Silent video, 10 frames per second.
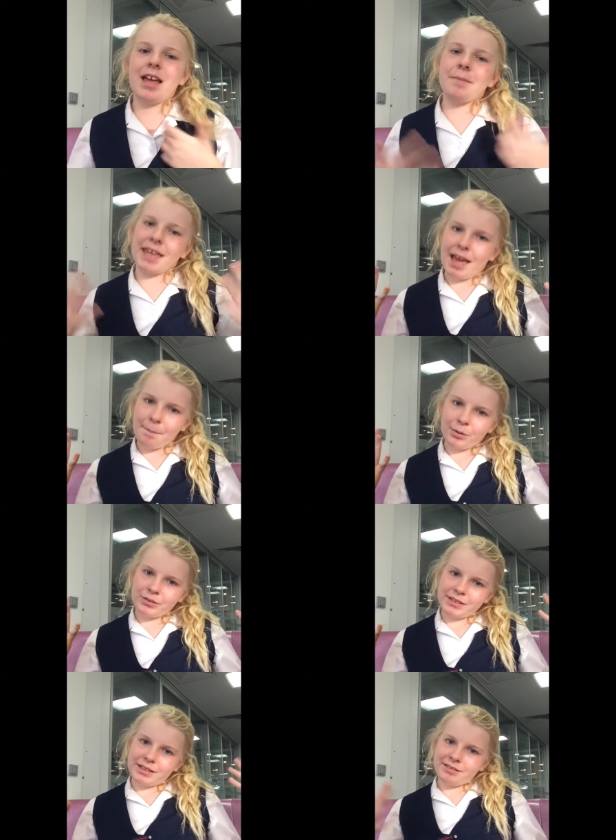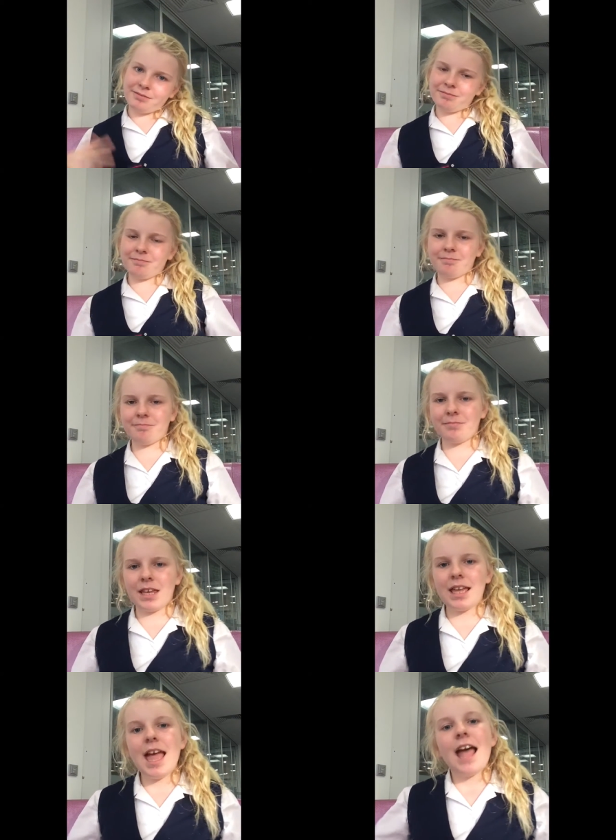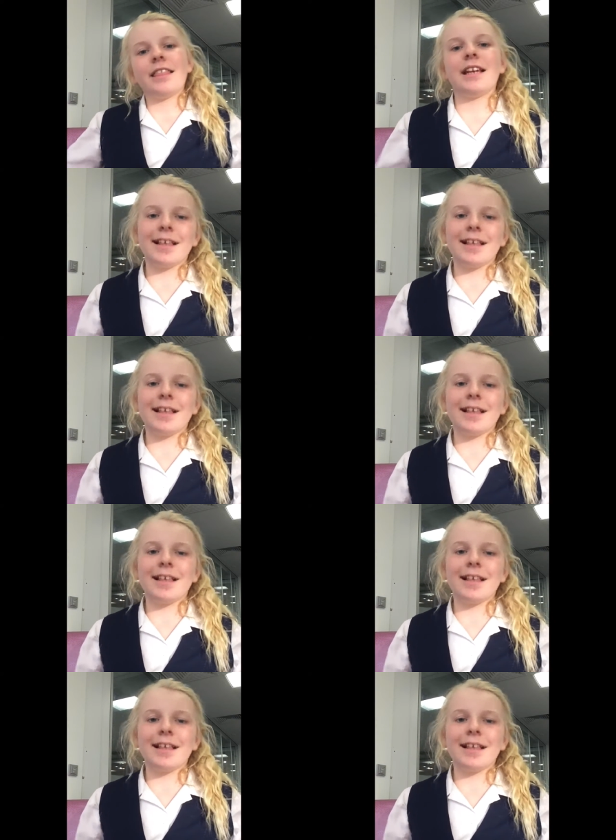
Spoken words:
I'm a cat person. The